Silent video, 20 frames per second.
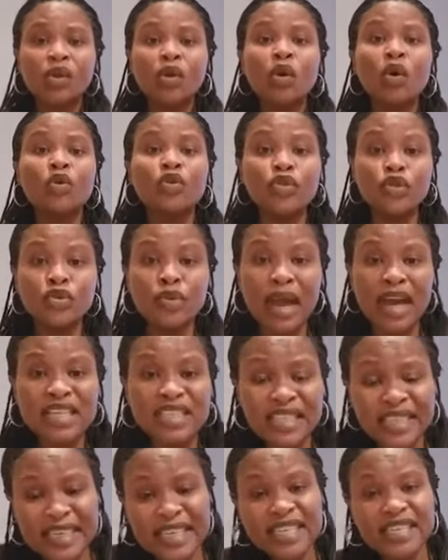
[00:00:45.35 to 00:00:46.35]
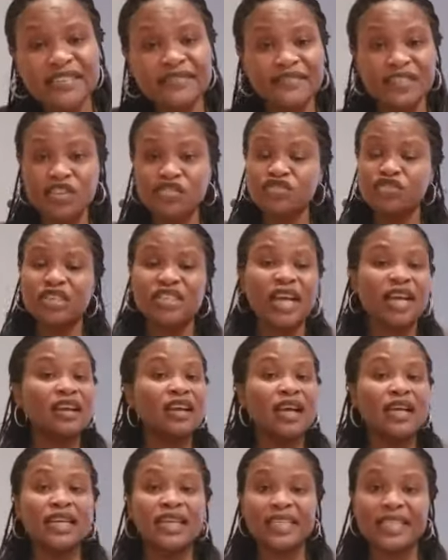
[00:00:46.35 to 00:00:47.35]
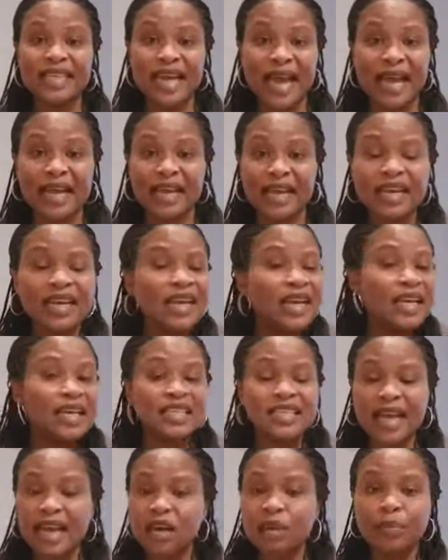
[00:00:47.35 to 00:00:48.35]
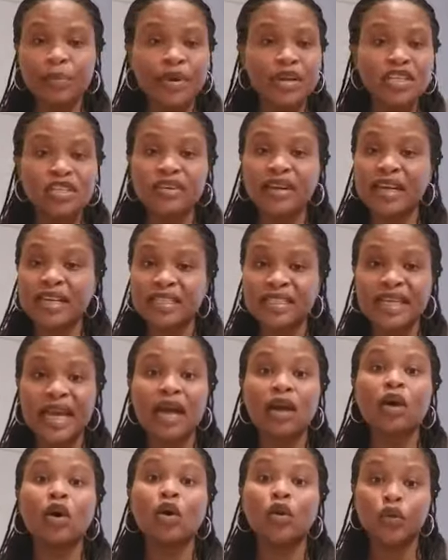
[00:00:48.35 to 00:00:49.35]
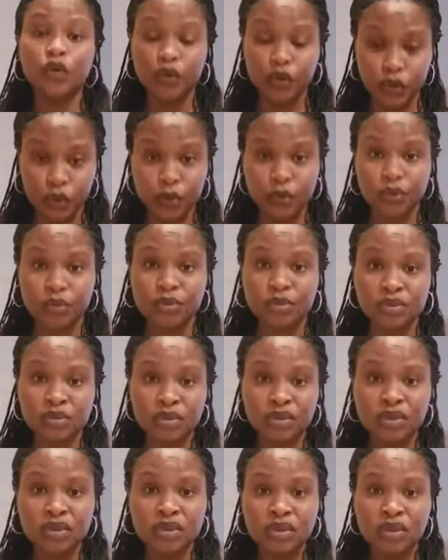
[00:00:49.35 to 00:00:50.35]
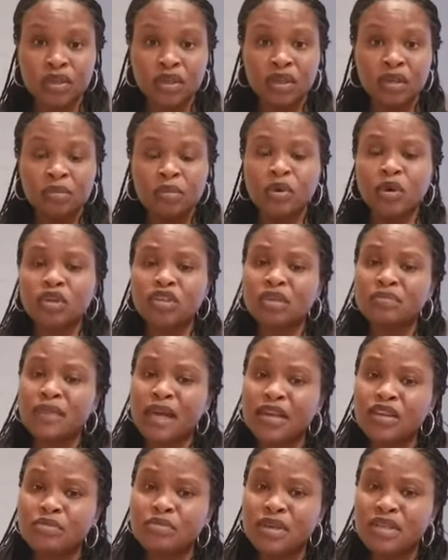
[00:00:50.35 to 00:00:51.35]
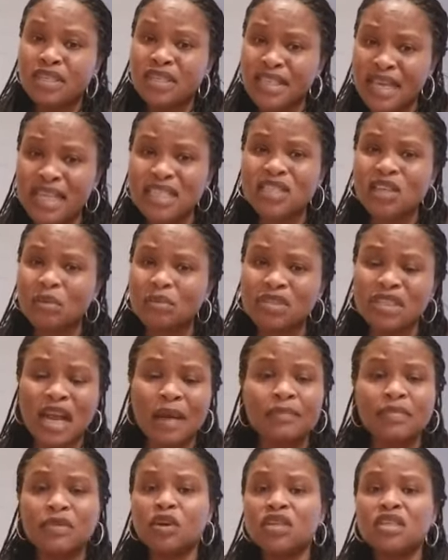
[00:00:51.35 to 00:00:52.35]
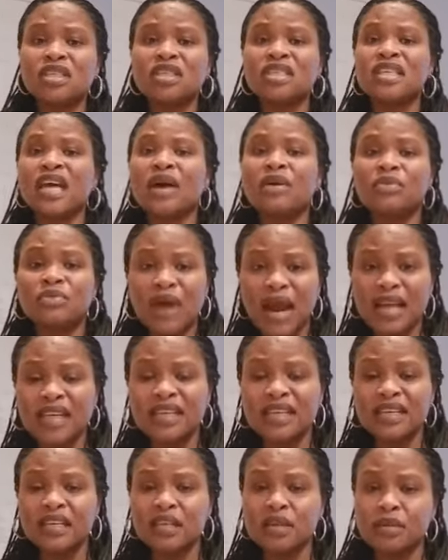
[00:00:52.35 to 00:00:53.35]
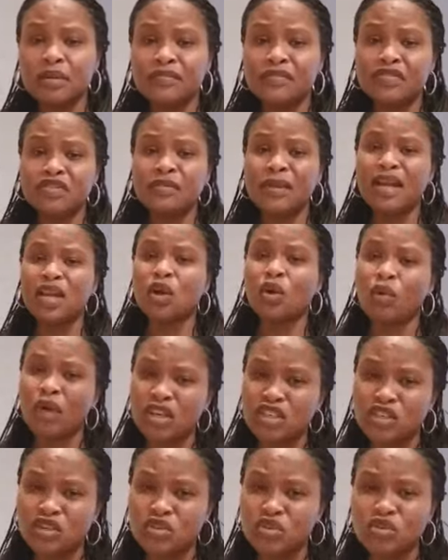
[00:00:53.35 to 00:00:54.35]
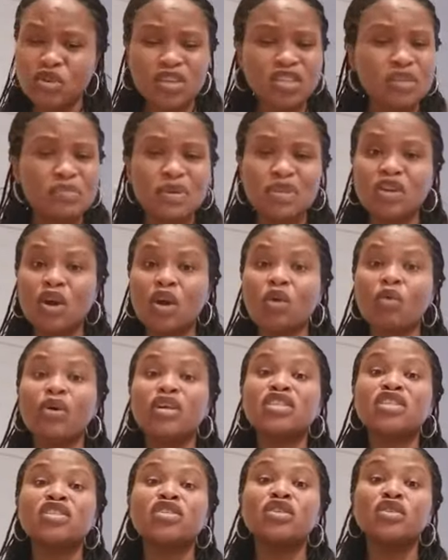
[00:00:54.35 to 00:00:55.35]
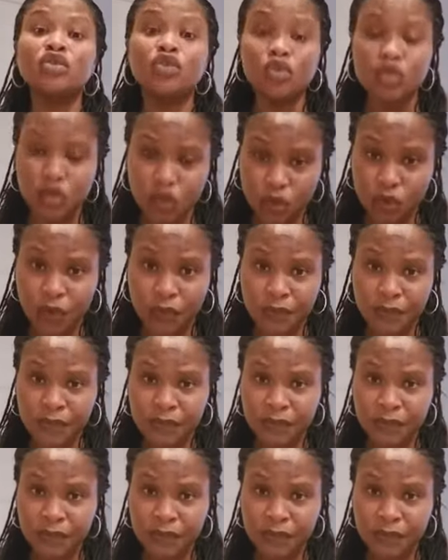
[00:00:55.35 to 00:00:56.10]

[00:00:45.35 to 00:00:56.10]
or you as an individual. It's not an attack. It is not a personal attack on you. Because sometimes you may say something that doesn't sound right, and if somebody questions you, doesn't mean they're questioning you,